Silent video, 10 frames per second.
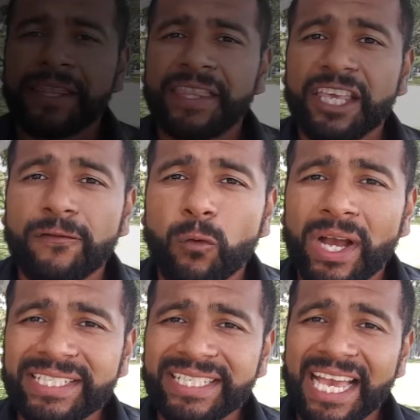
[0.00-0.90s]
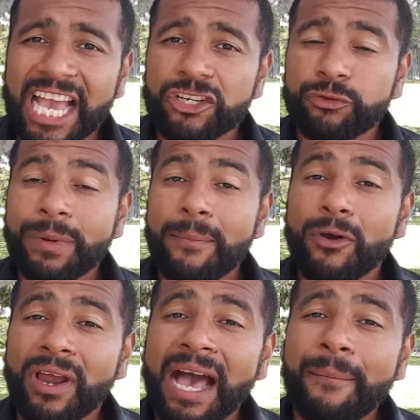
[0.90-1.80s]
Thank you for watching, guys.
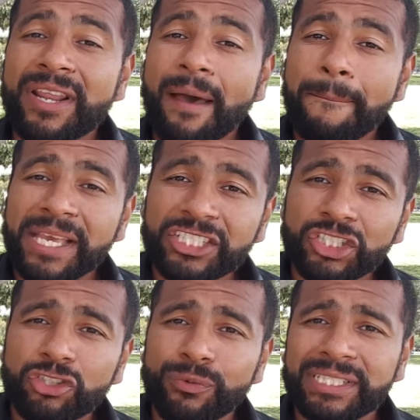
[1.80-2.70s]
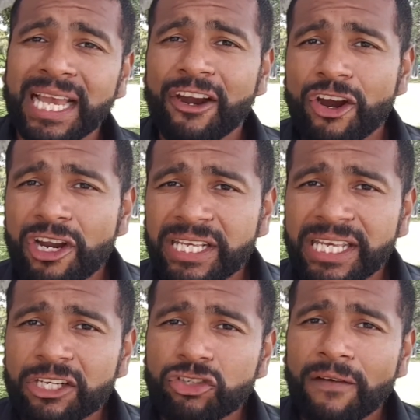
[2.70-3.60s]
Remember, I'm on a mission to retire
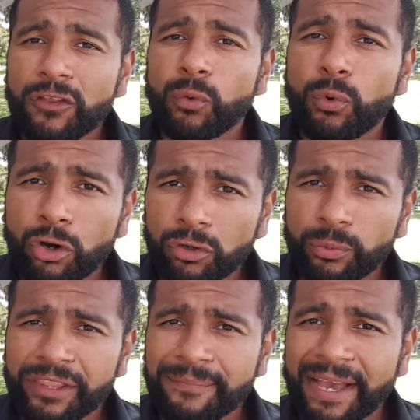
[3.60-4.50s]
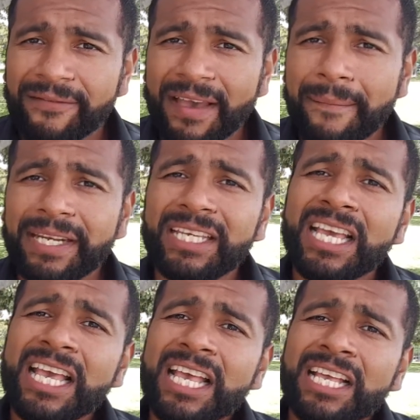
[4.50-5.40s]
early and travel the world with my family.
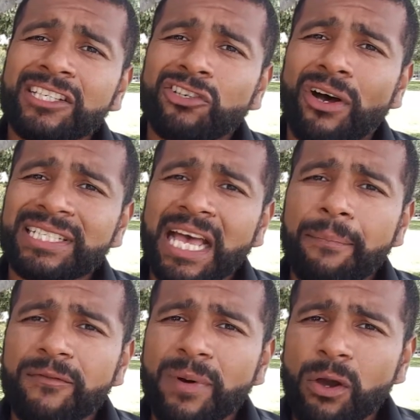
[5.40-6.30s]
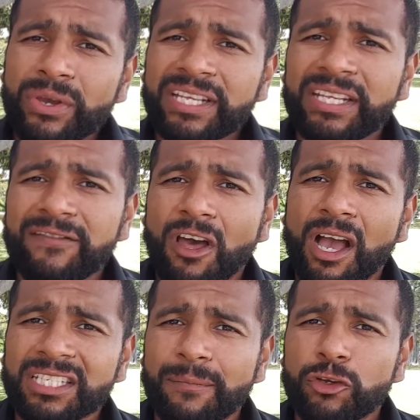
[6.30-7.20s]
So on top of my weekly
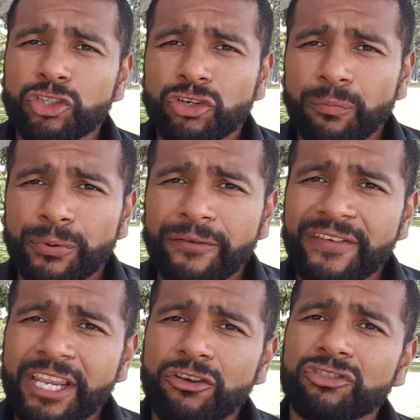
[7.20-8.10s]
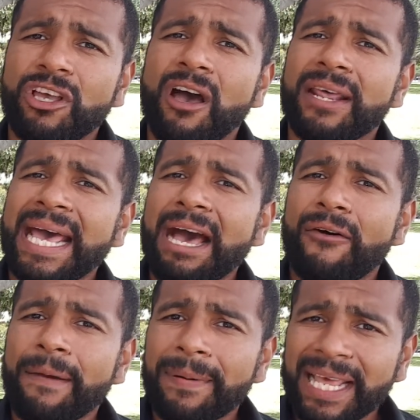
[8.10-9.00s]
vlogs, I'm also gonna put videos on
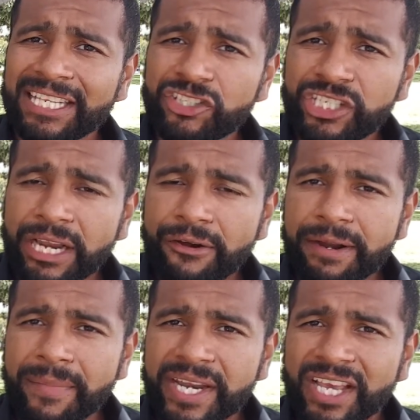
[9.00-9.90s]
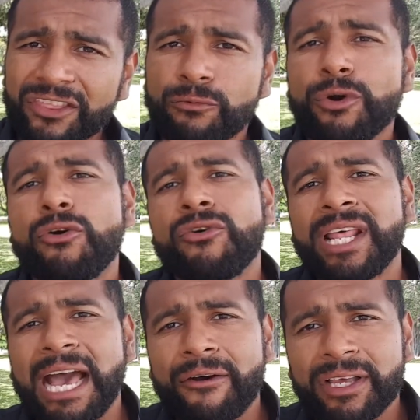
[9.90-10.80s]
how I plan to generate money on the road,
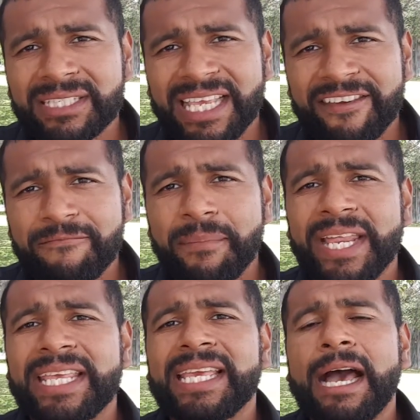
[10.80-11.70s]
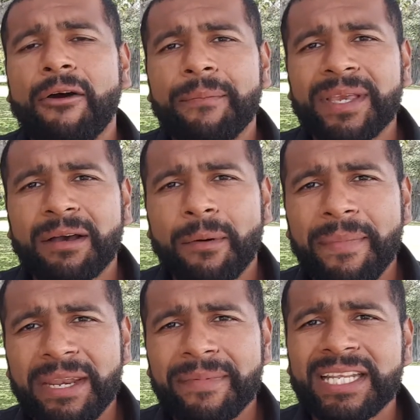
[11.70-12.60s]
how I save money, how I become a
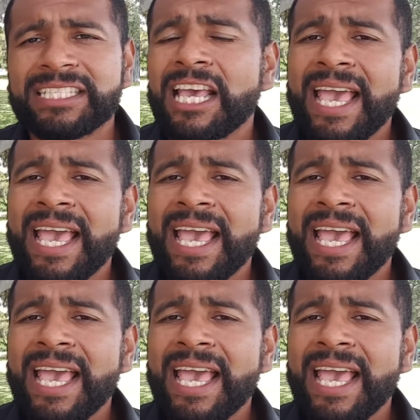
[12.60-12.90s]
minimalist,